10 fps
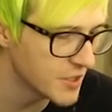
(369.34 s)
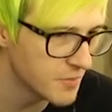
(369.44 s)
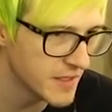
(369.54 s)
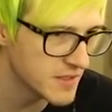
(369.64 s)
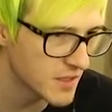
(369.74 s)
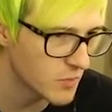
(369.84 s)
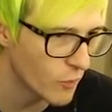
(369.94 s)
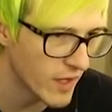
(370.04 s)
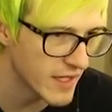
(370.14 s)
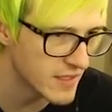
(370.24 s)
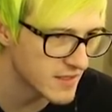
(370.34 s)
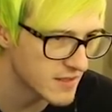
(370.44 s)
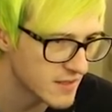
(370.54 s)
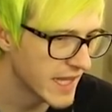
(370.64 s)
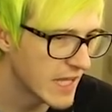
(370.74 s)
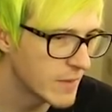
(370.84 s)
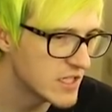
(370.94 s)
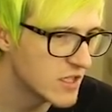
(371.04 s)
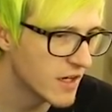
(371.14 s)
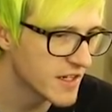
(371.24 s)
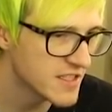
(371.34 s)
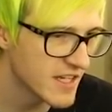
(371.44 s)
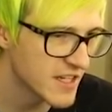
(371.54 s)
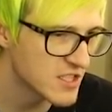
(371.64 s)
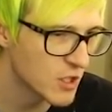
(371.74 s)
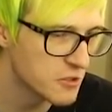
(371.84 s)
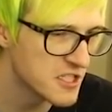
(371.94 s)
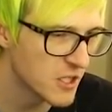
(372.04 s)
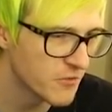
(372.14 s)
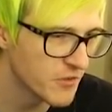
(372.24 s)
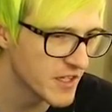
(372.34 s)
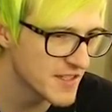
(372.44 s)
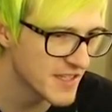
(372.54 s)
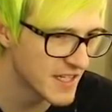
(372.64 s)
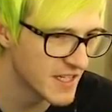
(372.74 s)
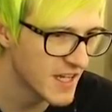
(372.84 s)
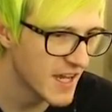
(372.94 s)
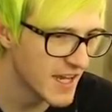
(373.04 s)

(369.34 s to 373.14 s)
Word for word: humans or what? I like how my dog is like so selfless and,